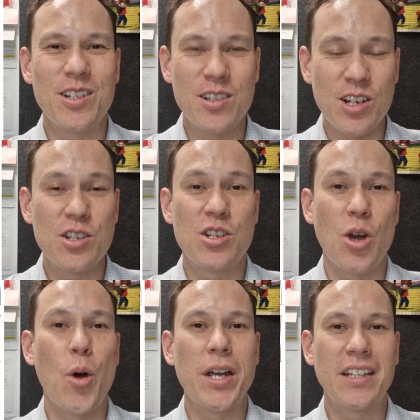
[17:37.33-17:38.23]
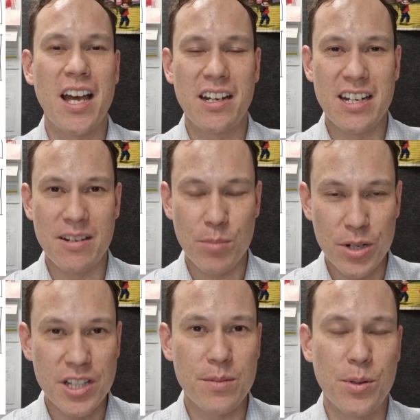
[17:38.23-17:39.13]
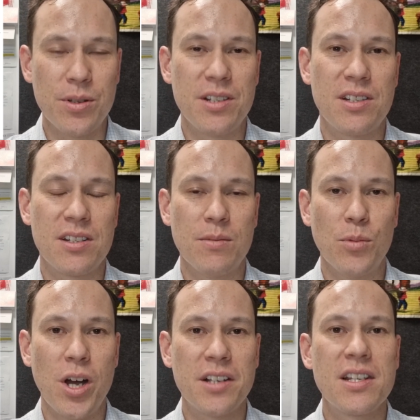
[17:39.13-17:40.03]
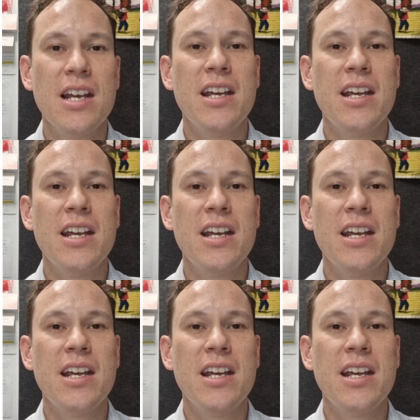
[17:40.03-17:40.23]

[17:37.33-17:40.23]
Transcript: It's just showing that in principle this system works.